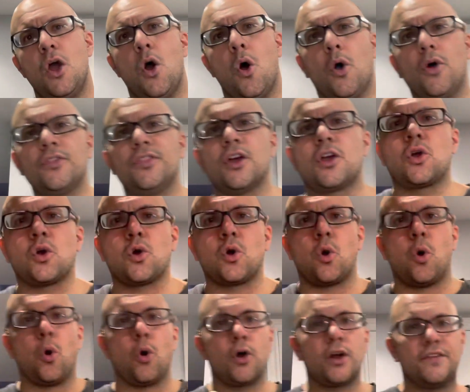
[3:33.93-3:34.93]
Or the
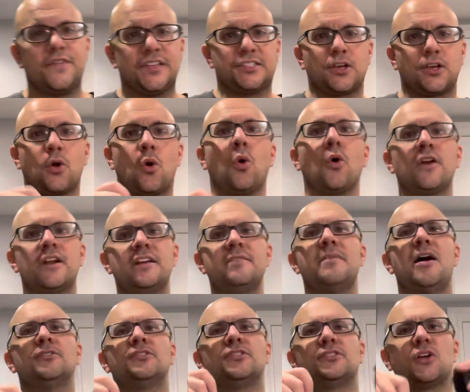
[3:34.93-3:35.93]
cord, if it's a corded
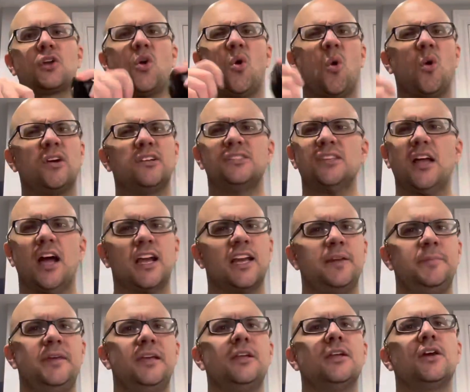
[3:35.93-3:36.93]
mouse, the cord is not going
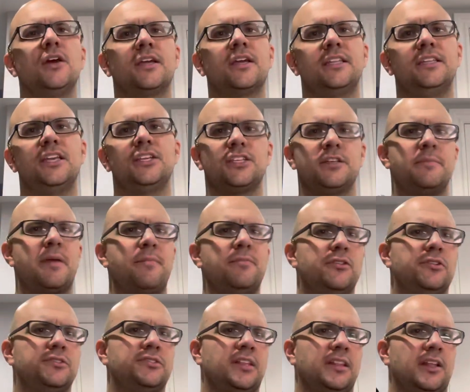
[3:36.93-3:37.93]
to be in good condition. Maybe
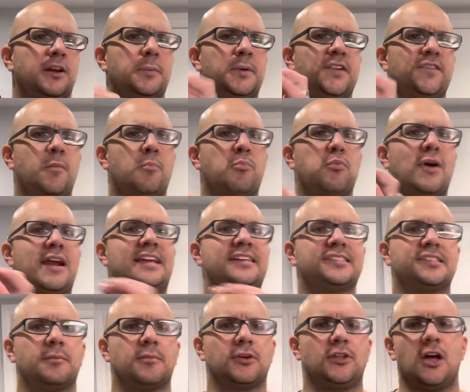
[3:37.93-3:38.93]
there's a little bit of a break
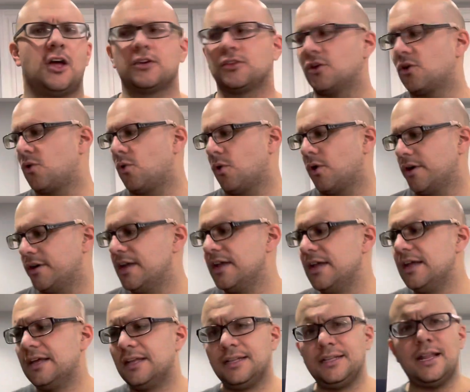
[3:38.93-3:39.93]
somewhere along the cord
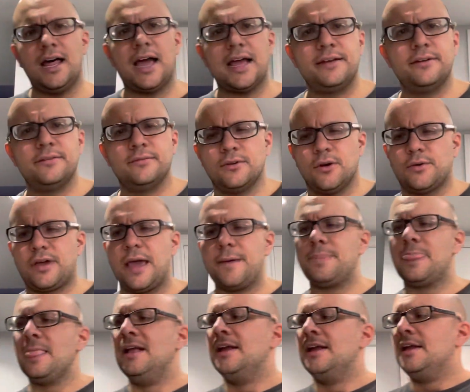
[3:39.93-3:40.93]
line, okay?
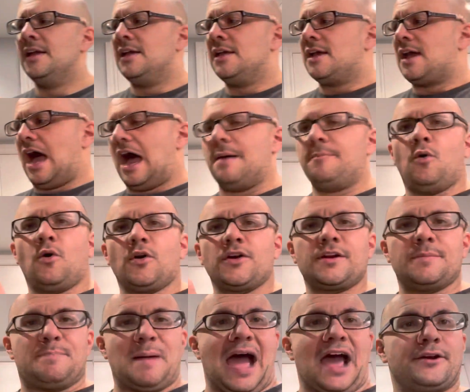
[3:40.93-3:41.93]
Um, or
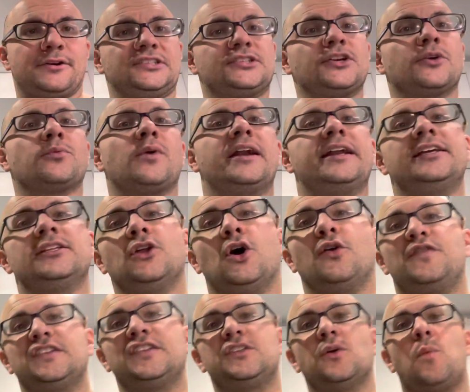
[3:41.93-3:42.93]
your batteries are running low
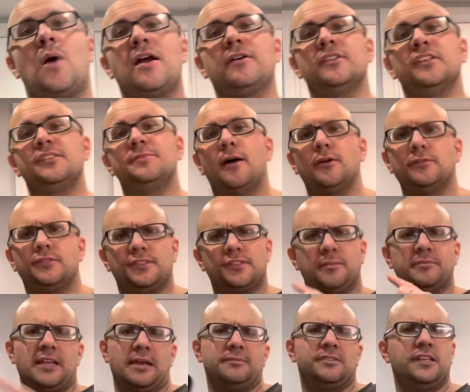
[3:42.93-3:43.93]
if it's a wireless mouse.
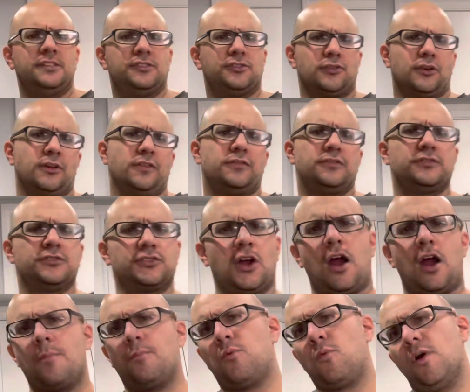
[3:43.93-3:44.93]
Sometimes they sort of
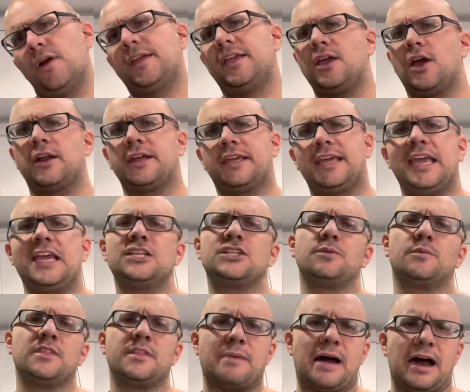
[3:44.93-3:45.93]
stop working on occasion
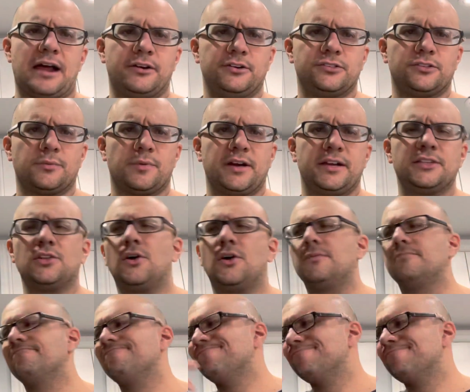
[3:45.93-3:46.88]
when the batteries are running low.